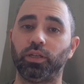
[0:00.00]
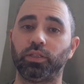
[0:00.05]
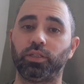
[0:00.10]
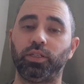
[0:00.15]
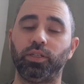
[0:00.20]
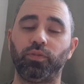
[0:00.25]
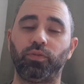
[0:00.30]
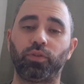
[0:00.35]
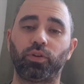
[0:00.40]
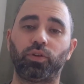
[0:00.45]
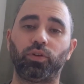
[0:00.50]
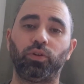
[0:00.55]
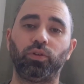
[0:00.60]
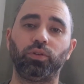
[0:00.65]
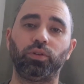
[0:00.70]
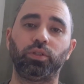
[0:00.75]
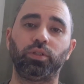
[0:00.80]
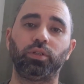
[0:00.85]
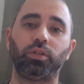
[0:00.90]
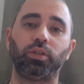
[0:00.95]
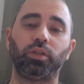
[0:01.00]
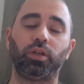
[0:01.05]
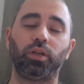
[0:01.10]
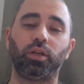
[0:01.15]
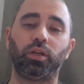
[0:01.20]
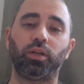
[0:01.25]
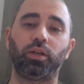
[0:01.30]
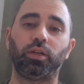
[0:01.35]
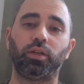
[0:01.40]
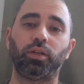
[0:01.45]
difficult,
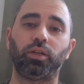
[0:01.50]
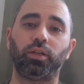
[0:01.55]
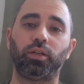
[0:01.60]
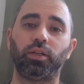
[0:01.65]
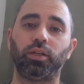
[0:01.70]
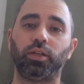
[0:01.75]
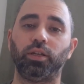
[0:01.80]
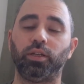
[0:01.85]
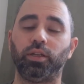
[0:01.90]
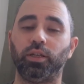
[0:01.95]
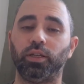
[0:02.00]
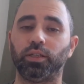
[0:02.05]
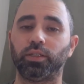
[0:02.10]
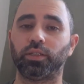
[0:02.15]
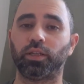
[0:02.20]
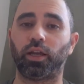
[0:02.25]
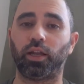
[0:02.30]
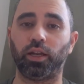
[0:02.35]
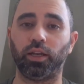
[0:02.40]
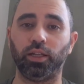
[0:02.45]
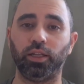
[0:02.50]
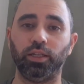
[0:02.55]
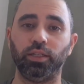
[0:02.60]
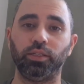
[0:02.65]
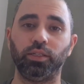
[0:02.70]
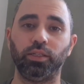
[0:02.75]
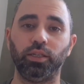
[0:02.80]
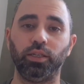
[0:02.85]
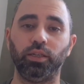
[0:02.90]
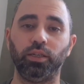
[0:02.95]
it's not an
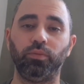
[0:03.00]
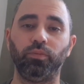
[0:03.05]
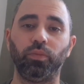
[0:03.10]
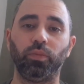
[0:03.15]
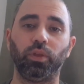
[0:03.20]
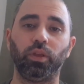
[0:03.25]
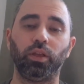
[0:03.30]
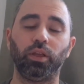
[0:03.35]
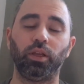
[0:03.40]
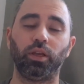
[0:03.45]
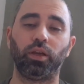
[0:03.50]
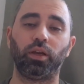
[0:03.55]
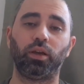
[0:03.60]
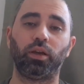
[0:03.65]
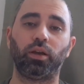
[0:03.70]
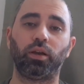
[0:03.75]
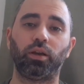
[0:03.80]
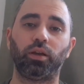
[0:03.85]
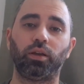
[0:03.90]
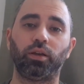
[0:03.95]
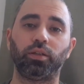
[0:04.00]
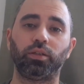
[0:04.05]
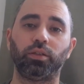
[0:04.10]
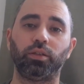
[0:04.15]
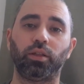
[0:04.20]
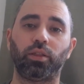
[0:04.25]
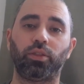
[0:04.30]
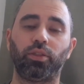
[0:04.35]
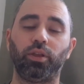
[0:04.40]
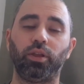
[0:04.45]
easy
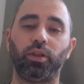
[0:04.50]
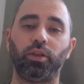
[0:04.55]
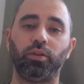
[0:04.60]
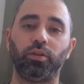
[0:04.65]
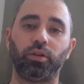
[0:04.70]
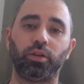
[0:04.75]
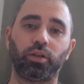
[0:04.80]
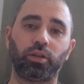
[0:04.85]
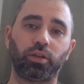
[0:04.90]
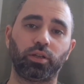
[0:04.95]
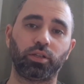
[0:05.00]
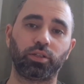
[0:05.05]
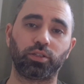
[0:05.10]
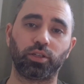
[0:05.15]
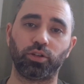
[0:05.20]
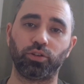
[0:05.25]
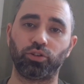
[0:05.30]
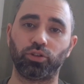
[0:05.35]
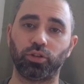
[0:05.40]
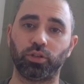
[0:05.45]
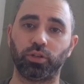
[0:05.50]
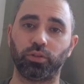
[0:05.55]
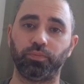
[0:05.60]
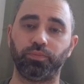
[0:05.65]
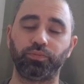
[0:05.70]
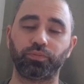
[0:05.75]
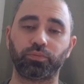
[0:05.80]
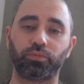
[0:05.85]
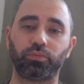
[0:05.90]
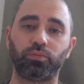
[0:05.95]
thing. Ascension
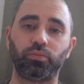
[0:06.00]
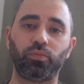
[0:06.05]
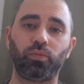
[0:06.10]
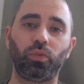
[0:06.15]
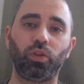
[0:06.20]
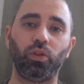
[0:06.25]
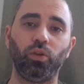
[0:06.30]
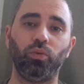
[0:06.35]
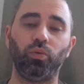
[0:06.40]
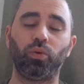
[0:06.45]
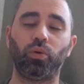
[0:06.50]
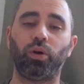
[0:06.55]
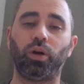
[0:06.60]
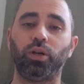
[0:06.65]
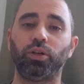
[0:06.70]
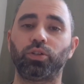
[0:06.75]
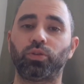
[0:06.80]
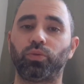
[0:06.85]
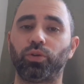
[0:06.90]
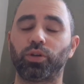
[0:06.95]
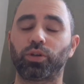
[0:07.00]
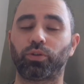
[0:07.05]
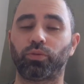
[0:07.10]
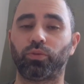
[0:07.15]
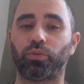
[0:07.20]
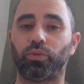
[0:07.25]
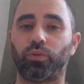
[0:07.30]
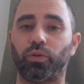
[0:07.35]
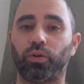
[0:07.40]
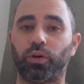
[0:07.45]
requires work,
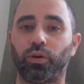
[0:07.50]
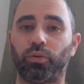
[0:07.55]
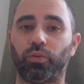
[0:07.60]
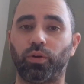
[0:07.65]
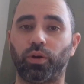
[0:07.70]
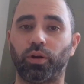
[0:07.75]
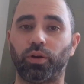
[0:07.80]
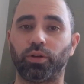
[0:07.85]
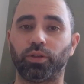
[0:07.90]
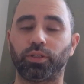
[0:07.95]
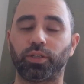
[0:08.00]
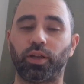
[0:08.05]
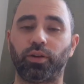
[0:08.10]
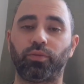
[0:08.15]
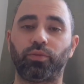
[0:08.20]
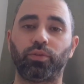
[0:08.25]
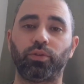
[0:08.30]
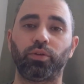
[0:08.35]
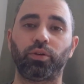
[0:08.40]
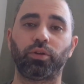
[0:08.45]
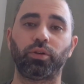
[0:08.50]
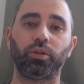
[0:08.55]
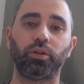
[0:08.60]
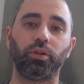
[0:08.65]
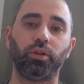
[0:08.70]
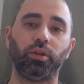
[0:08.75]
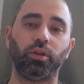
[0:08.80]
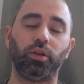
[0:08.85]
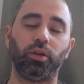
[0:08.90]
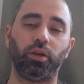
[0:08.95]
requires effort,
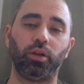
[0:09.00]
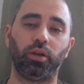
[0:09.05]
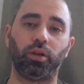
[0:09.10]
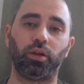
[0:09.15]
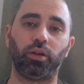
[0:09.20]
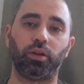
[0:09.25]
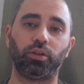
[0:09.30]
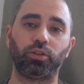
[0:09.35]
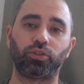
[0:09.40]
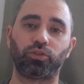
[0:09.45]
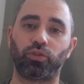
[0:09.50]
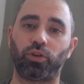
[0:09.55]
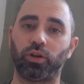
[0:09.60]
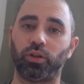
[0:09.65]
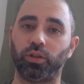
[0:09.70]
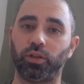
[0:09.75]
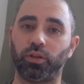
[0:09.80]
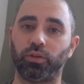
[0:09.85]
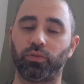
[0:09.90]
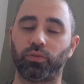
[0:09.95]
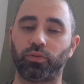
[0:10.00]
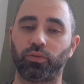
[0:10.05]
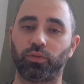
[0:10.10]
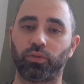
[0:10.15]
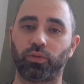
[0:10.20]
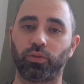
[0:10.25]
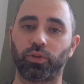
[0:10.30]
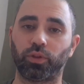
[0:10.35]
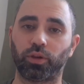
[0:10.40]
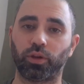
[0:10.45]
struggling
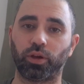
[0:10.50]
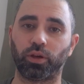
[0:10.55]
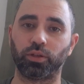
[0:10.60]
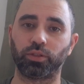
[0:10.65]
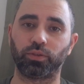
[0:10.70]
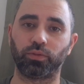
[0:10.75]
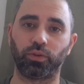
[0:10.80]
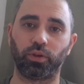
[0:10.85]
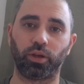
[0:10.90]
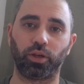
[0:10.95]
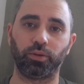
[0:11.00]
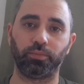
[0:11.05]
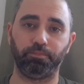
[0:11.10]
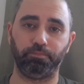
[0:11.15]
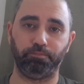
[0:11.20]
for the cause of God,